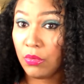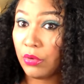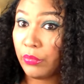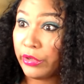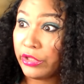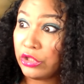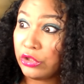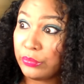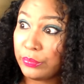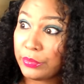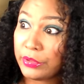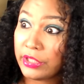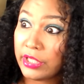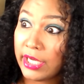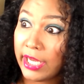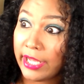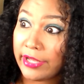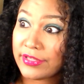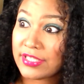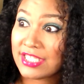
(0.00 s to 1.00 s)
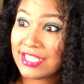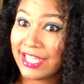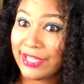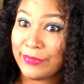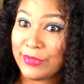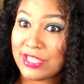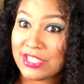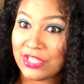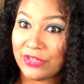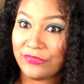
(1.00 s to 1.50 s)
Well, when you put out
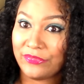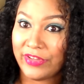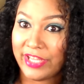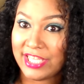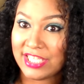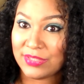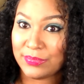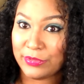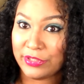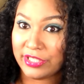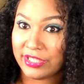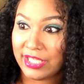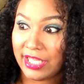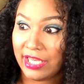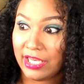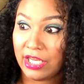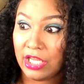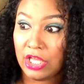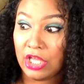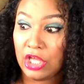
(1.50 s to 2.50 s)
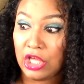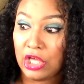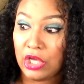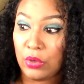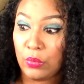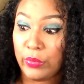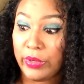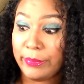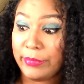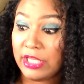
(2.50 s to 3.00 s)
statements on Facebook that
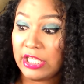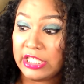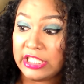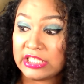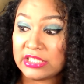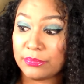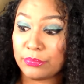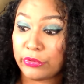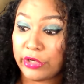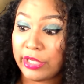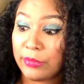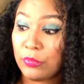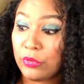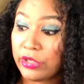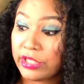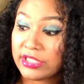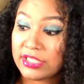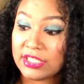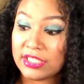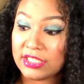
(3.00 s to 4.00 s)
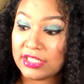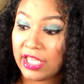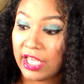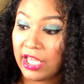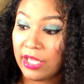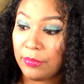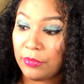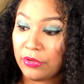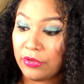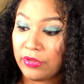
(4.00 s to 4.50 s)
women need to bring more to the
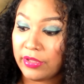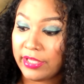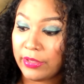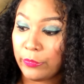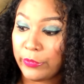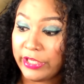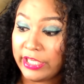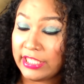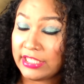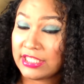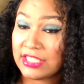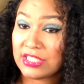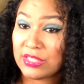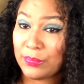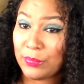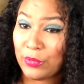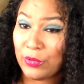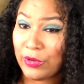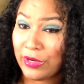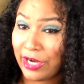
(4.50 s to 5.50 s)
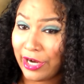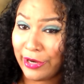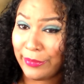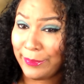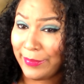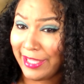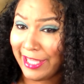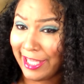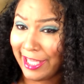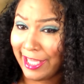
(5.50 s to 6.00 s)
table and we need to support
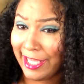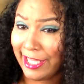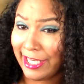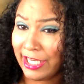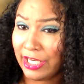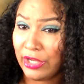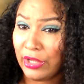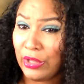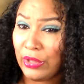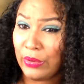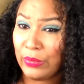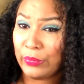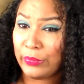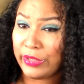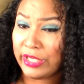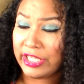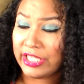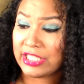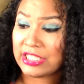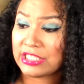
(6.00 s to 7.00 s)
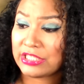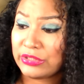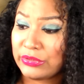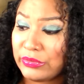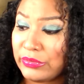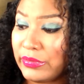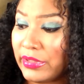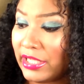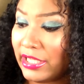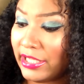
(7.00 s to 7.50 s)
our men and we need
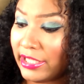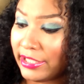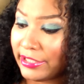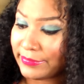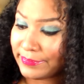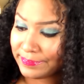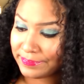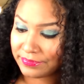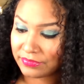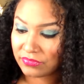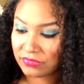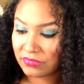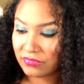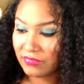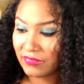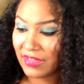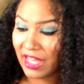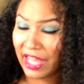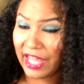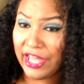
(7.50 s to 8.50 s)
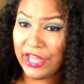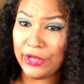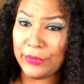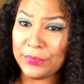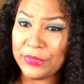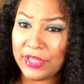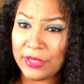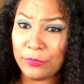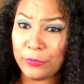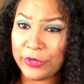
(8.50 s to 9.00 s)
to uh,
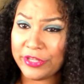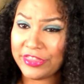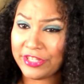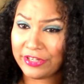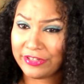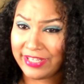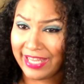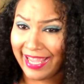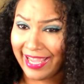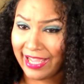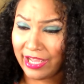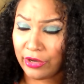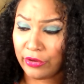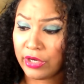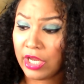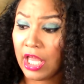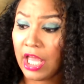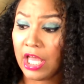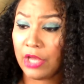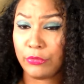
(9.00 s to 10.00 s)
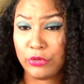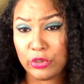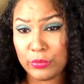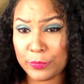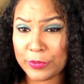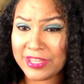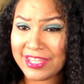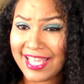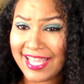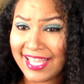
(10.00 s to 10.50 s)
help them when they're down. and
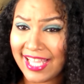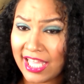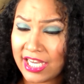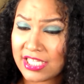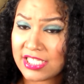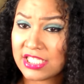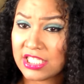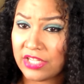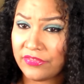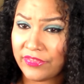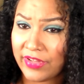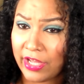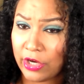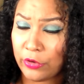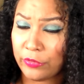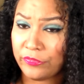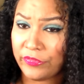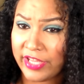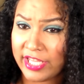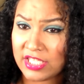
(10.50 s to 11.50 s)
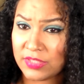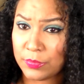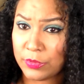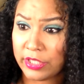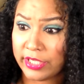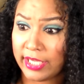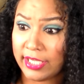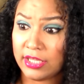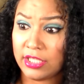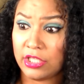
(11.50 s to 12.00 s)
you put that kind of stuff out on
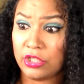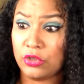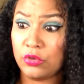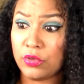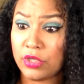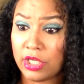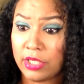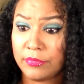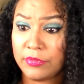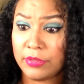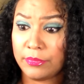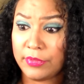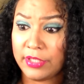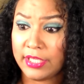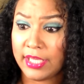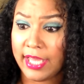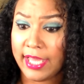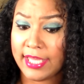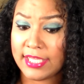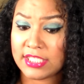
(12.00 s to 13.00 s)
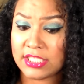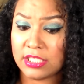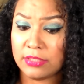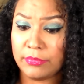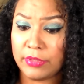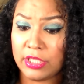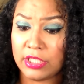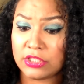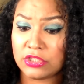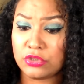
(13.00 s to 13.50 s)
Facebook and then you come to me
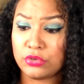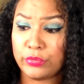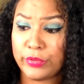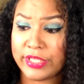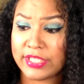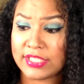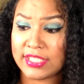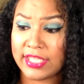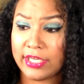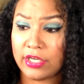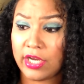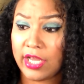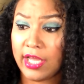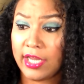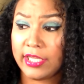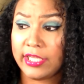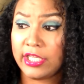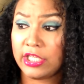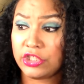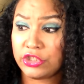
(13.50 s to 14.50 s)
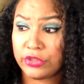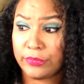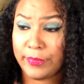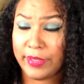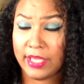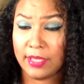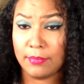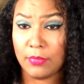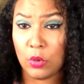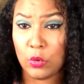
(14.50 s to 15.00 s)
asking me two weeks later how to get your
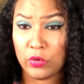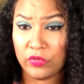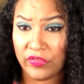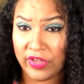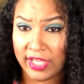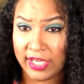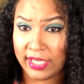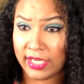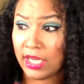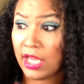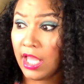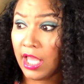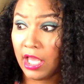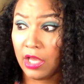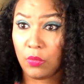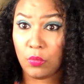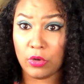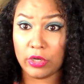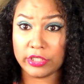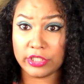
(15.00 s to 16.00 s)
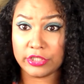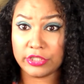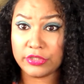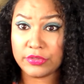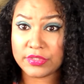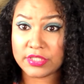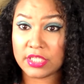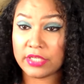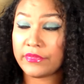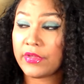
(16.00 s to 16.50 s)
man motivated and wanting
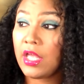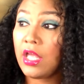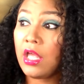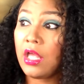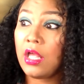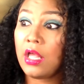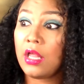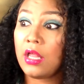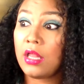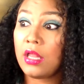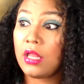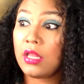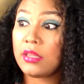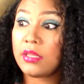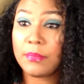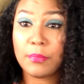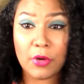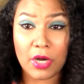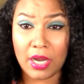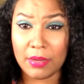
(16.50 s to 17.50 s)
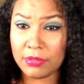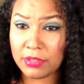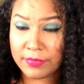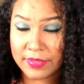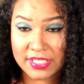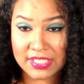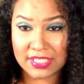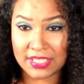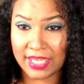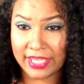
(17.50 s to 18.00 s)
to do stuff, the
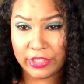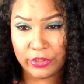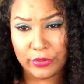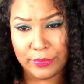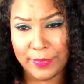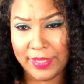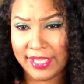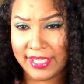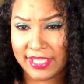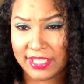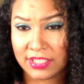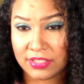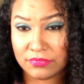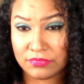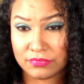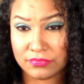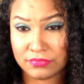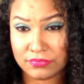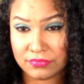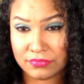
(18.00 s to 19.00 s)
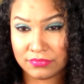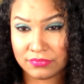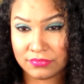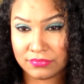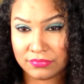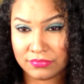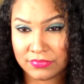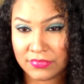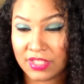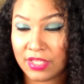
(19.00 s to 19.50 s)
problem is not your man.
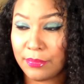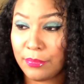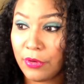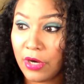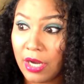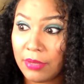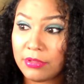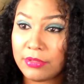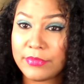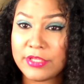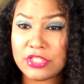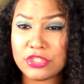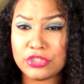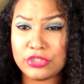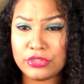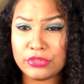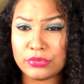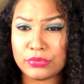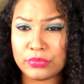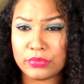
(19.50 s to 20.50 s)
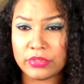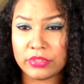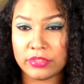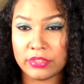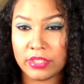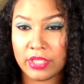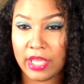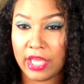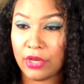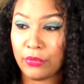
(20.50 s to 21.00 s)
The problem is you
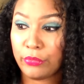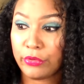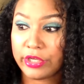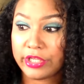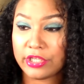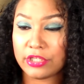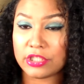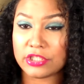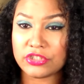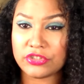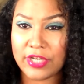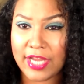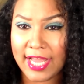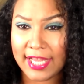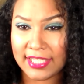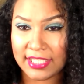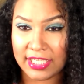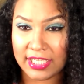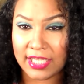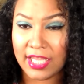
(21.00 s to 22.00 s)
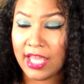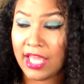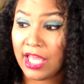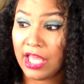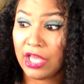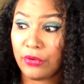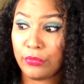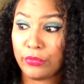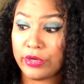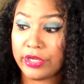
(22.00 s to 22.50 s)
and what you're attracting
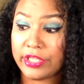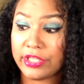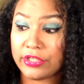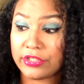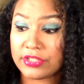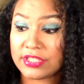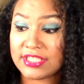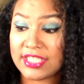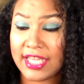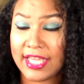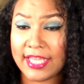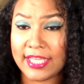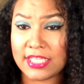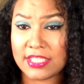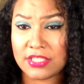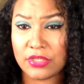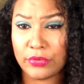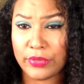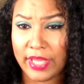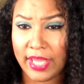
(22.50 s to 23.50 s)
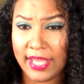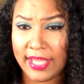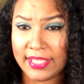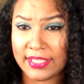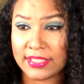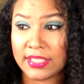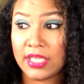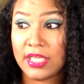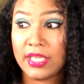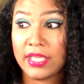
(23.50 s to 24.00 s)
and what you're saying is
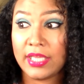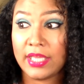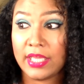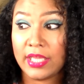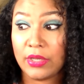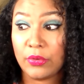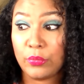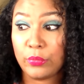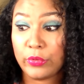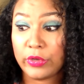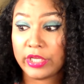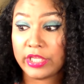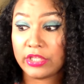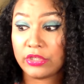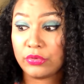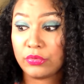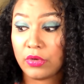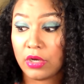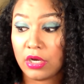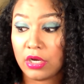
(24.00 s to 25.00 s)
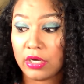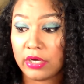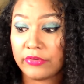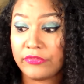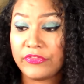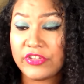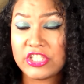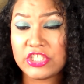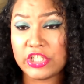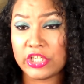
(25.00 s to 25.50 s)
okay and what you
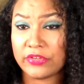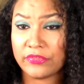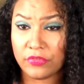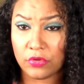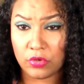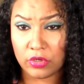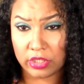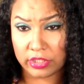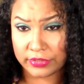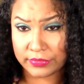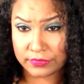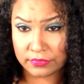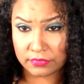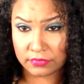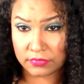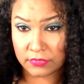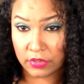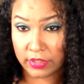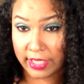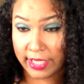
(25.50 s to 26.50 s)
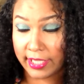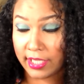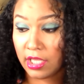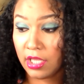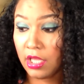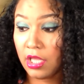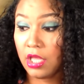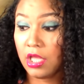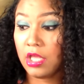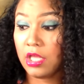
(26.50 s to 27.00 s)
are fishing for. Okay?
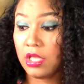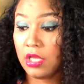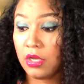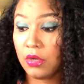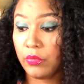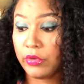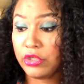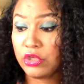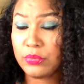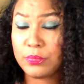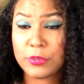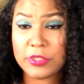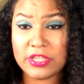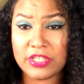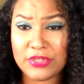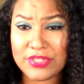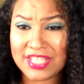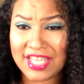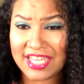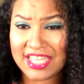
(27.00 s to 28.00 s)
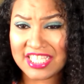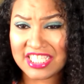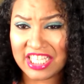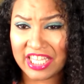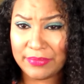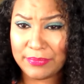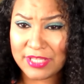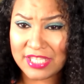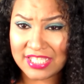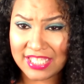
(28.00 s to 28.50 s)
When you put those kind of
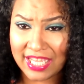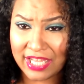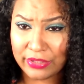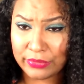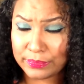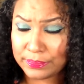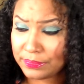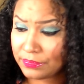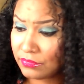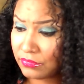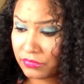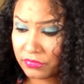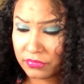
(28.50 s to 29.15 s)
statements out,